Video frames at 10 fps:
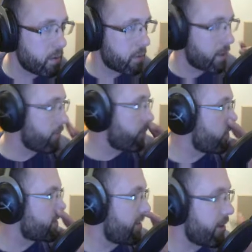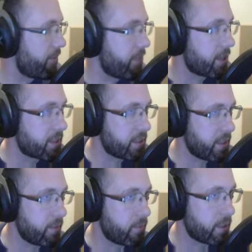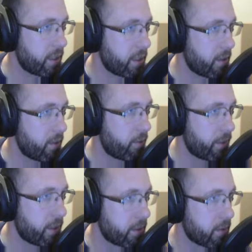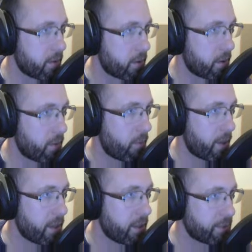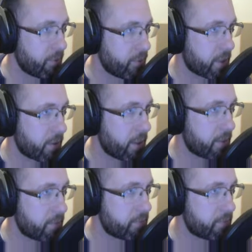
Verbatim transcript: Okay, first I want to fix the really annoying way he's moving around.